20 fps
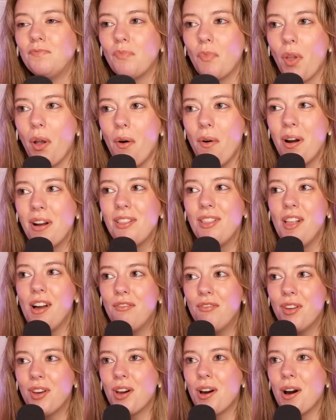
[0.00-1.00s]
Oh, I
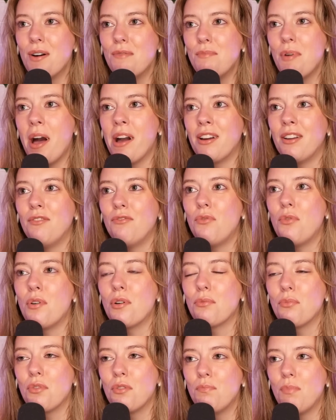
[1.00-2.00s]
love the cut back and
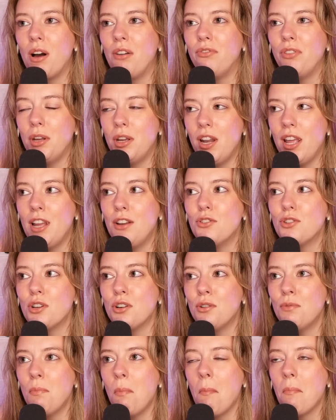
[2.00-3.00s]
forth with Buffy and Angel.